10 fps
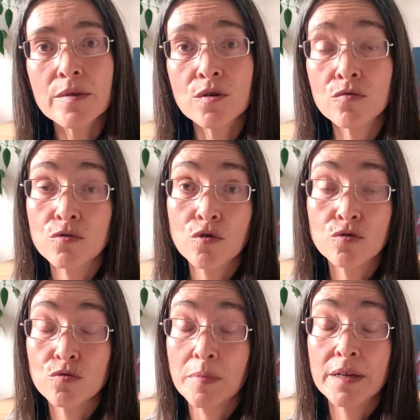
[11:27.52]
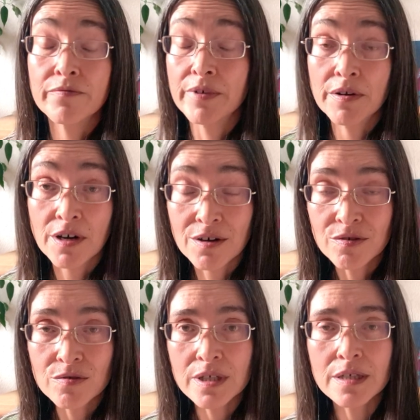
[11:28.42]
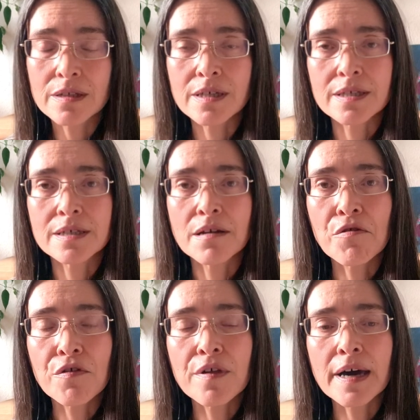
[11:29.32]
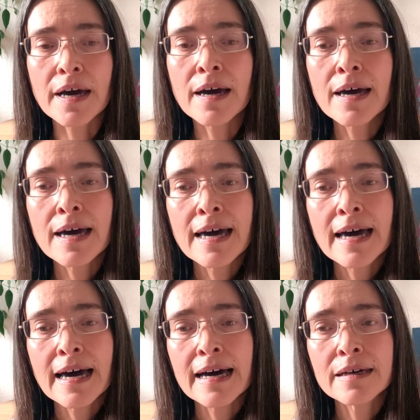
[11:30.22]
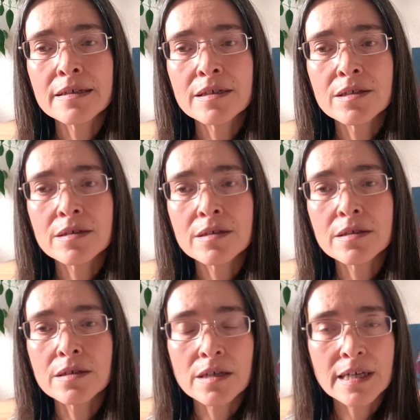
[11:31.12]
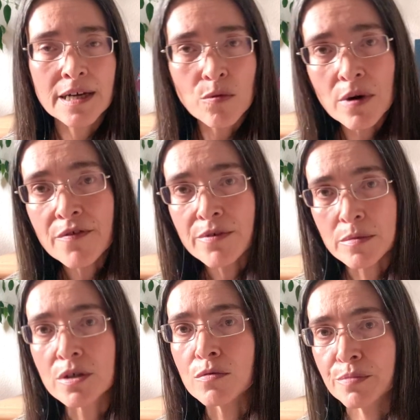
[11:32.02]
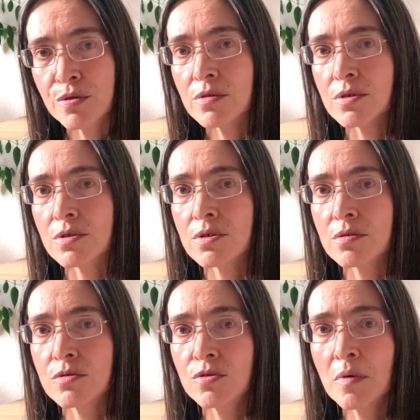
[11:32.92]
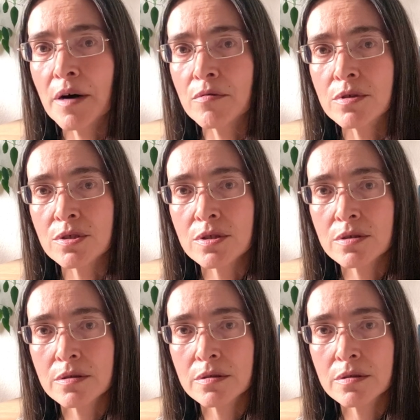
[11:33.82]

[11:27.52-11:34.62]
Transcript: don't go to bed very hungry, that's another thing, and get away from the computers 2 hours